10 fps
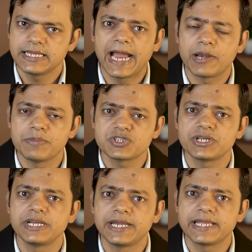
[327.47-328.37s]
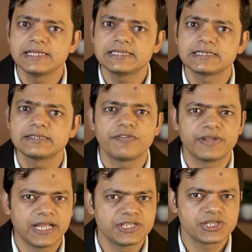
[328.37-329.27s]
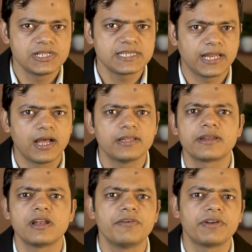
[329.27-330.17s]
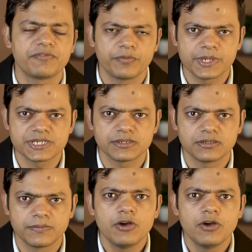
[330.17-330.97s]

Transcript: admission details, financials, and other relevant information.